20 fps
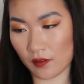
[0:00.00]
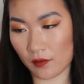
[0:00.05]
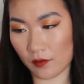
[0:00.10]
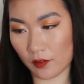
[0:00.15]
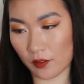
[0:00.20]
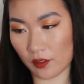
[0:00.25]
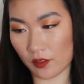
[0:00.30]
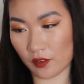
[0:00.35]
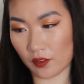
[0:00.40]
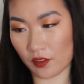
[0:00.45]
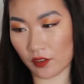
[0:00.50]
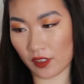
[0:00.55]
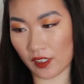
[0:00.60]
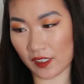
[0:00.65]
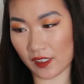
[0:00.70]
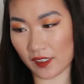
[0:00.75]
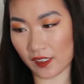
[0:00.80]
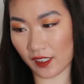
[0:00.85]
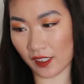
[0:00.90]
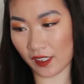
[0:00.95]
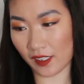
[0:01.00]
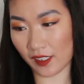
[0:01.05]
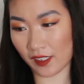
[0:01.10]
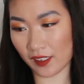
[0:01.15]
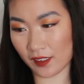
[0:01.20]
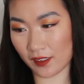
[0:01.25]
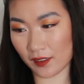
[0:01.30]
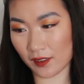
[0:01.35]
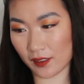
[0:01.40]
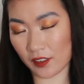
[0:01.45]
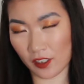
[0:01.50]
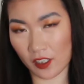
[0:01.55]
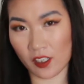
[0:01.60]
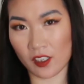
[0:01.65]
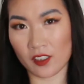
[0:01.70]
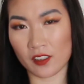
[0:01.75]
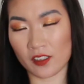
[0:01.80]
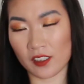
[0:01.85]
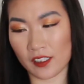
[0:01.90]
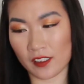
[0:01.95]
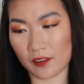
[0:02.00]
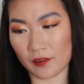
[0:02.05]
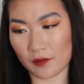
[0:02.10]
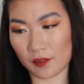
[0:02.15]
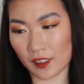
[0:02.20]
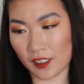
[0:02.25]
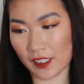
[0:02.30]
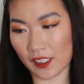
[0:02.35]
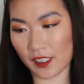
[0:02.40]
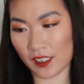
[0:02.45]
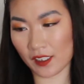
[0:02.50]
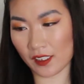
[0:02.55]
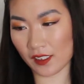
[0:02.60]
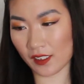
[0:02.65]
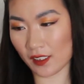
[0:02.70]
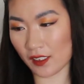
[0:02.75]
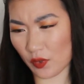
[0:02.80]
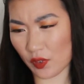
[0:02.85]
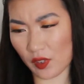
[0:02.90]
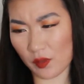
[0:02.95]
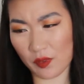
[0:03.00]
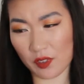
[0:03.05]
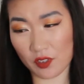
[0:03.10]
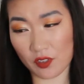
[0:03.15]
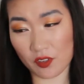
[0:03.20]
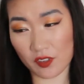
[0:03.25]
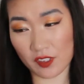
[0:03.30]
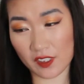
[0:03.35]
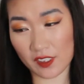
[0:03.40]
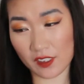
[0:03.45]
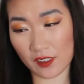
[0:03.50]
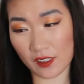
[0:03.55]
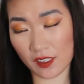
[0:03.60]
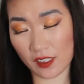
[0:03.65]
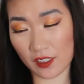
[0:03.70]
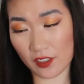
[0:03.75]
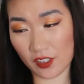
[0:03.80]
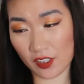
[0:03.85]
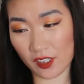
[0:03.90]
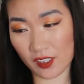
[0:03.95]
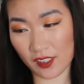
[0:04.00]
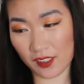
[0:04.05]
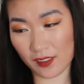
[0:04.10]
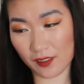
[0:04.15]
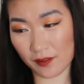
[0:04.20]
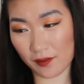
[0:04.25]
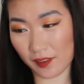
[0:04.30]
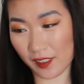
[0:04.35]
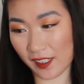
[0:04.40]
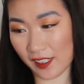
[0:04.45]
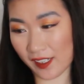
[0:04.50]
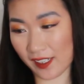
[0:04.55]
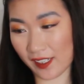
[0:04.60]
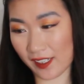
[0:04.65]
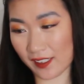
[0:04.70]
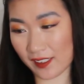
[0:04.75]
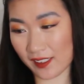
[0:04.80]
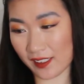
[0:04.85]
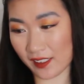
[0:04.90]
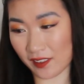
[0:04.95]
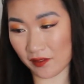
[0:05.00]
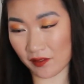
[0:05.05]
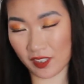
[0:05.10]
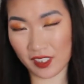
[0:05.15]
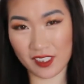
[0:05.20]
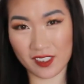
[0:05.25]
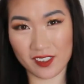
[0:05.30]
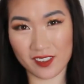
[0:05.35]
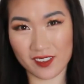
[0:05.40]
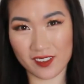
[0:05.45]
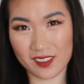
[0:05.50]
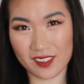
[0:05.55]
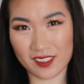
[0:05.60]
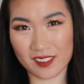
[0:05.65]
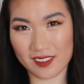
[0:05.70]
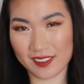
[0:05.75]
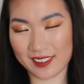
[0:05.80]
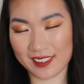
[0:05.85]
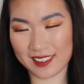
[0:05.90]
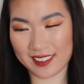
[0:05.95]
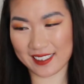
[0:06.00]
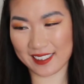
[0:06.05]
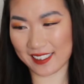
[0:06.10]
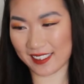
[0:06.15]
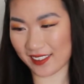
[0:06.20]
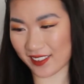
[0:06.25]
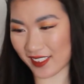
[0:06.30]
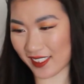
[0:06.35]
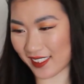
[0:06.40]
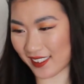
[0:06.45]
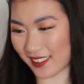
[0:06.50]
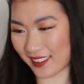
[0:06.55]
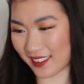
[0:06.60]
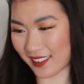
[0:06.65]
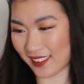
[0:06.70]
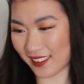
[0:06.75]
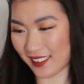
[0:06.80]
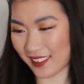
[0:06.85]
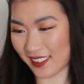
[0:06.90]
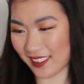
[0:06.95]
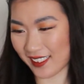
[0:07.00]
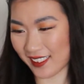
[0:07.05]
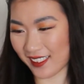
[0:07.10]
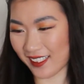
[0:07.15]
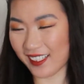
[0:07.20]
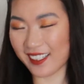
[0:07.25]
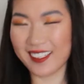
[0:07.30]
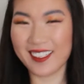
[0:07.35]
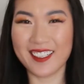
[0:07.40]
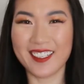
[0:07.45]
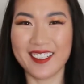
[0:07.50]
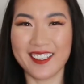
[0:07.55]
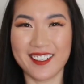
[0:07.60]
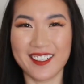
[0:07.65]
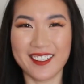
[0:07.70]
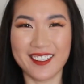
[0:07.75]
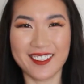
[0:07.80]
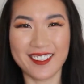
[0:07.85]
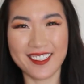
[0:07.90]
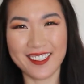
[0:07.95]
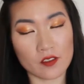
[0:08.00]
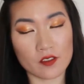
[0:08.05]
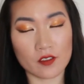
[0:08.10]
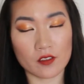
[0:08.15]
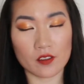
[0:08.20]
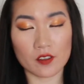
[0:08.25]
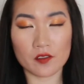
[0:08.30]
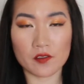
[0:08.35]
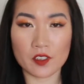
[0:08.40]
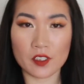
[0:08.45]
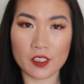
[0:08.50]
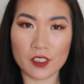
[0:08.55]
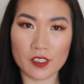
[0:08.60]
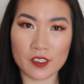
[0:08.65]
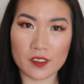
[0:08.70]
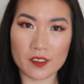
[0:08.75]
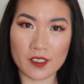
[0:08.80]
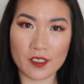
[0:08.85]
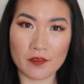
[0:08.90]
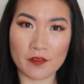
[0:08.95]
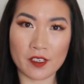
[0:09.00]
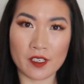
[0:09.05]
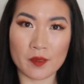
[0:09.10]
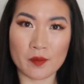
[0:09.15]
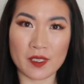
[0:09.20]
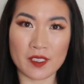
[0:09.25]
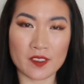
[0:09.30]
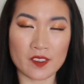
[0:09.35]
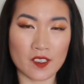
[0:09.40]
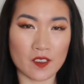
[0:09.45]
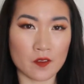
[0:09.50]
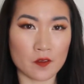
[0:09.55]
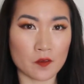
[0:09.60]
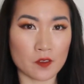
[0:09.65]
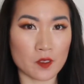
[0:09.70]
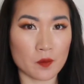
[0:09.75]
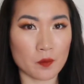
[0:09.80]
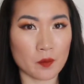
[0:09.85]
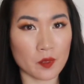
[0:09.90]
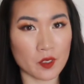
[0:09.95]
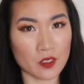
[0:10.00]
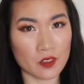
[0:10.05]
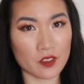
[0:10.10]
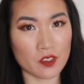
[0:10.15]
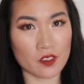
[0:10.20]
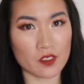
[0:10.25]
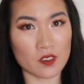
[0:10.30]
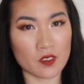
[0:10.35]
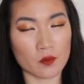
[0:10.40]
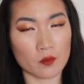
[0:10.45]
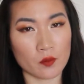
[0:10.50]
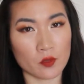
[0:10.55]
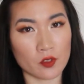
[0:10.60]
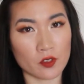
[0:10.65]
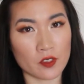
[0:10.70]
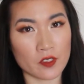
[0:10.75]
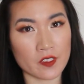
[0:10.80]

for dry skin, dull and flaky, premature aging, fine lines, and wrinkles. Scary, huh? So over the years, I found myself purchase more